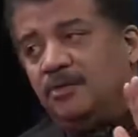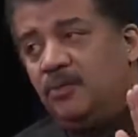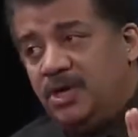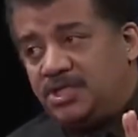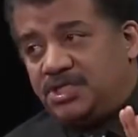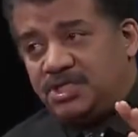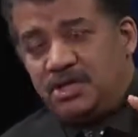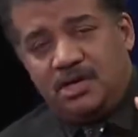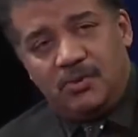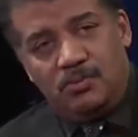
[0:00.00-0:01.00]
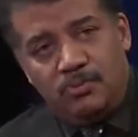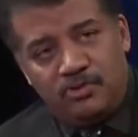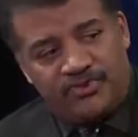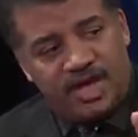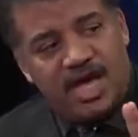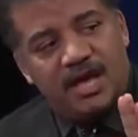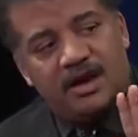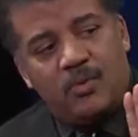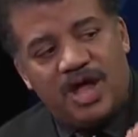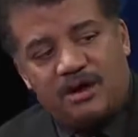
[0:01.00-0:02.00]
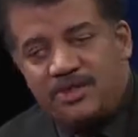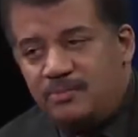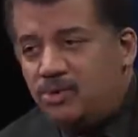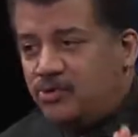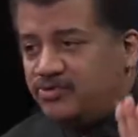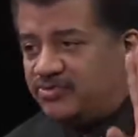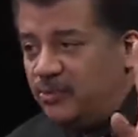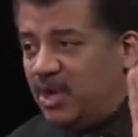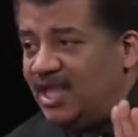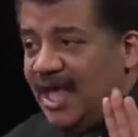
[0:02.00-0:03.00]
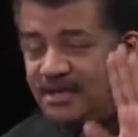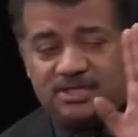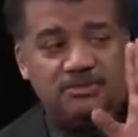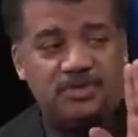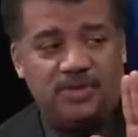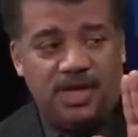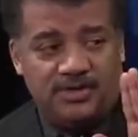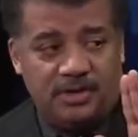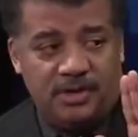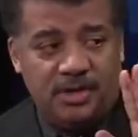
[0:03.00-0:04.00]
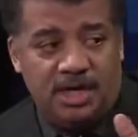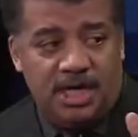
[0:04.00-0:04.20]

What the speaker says: which moving air that moves from one latitude to another